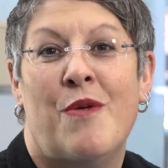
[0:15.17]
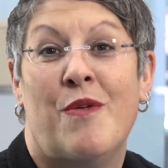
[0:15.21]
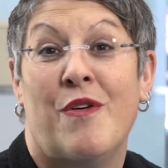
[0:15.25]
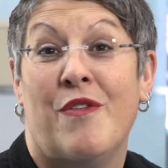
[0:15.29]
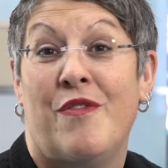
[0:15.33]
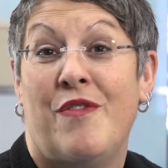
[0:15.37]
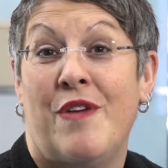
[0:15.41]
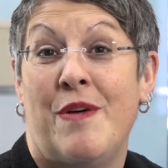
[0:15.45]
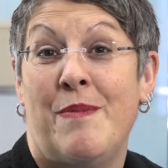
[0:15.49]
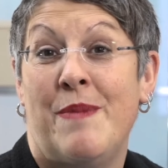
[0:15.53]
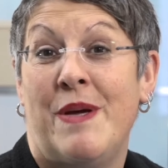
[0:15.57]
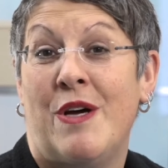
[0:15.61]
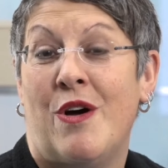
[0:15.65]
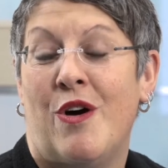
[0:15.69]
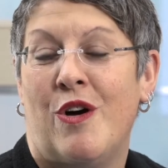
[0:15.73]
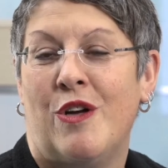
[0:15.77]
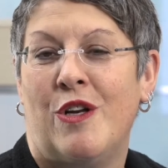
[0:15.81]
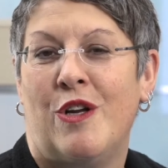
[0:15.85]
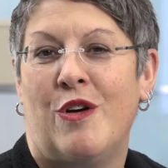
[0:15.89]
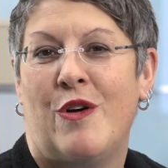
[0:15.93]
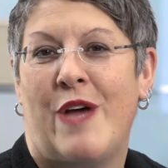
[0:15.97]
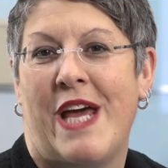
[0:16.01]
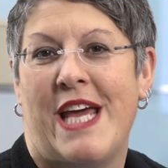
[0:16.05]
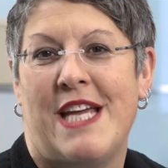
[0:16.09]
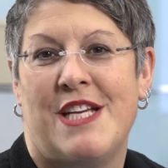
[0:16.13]
We're filming
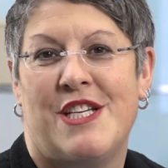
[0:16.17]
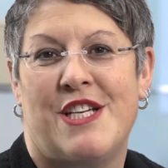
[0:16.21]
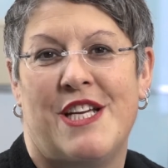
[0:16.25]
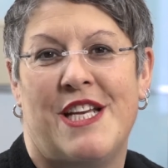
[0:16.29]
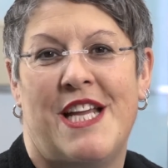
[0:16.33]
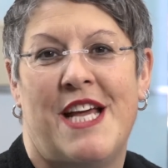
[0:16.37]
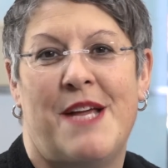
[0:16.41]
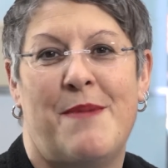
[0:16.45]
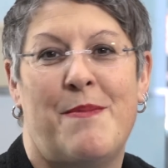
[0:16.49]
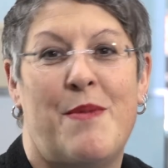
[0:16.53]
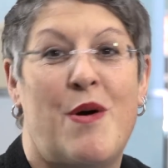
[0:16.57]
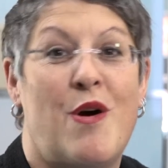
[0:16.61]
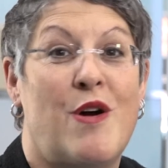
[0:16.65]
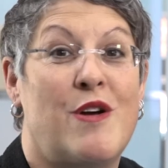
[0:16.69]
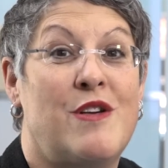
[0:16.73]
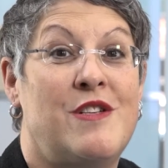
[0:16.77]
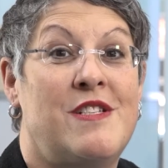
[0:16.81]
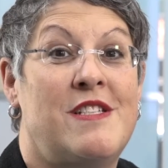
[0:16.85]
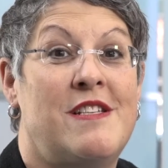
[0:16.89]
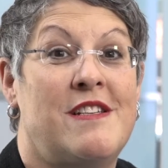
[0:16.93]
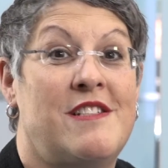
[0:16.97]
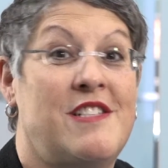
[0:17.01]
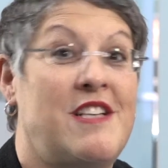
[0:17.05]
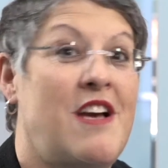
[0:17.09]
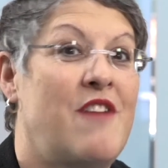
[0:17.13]
on location at
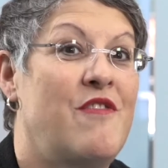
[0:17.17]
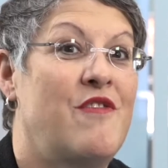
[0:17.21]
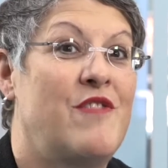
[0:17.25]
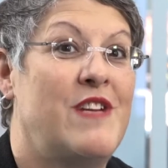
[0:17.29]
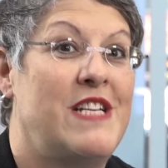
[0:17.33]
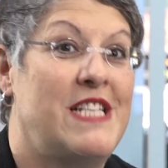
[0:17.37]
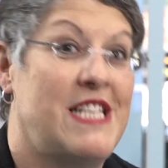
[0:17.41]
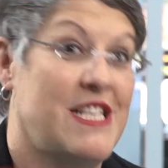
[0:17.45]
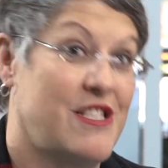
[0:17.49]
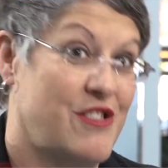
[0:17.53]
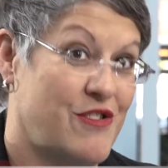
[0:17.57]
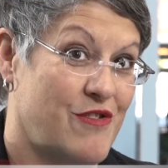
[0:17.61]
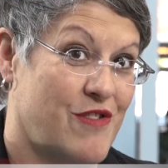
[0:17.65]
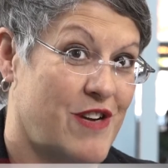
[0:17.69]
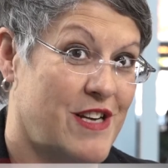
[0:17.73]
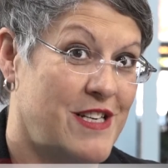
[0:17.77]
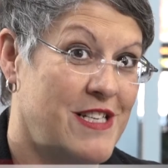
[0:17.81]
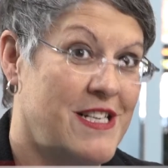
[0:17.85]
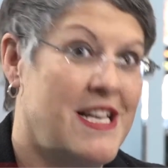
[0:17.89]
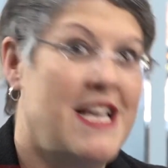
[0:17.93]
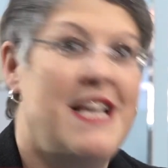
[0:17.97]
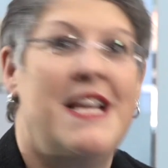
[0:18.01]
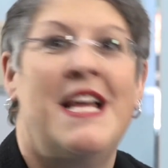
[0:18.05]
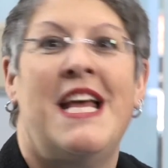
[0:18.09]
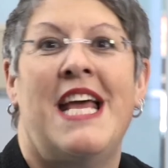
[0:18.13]
Mars Discovery
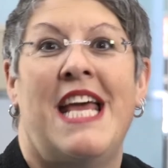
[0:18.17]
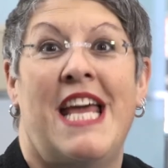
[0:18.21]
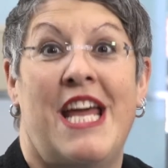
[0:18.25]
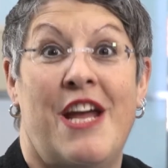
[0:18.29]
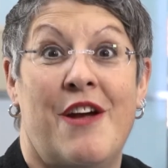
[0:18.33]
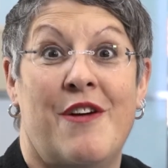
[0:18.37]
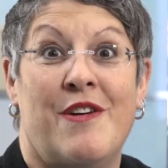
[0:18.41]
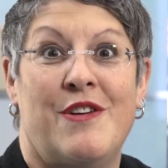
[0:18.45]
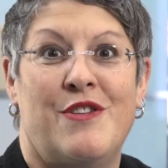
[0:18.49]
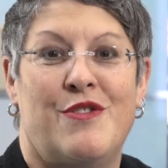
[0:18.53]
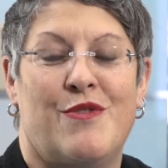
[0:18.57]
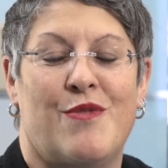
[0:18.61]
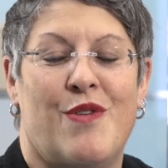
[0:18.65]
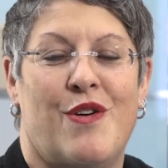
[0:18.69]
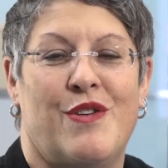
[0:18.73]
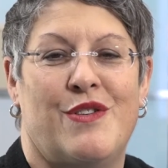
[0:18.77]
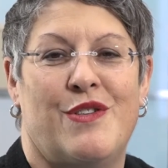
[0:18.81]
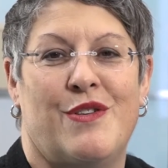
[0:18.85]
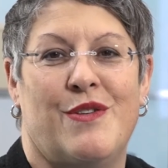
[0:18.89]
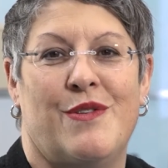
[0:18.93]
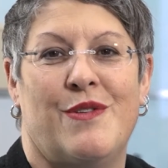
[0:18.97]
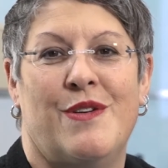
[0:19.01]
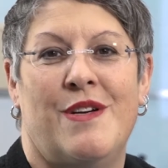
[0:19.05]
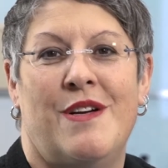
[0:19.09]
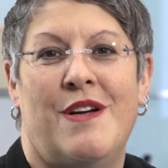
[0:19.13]
District here in
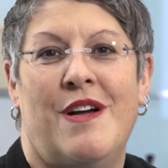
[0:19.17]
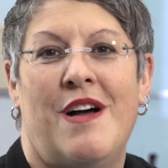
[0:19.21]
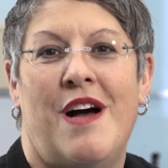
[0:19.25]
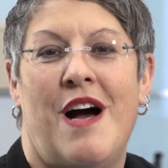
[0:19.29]
Toronto.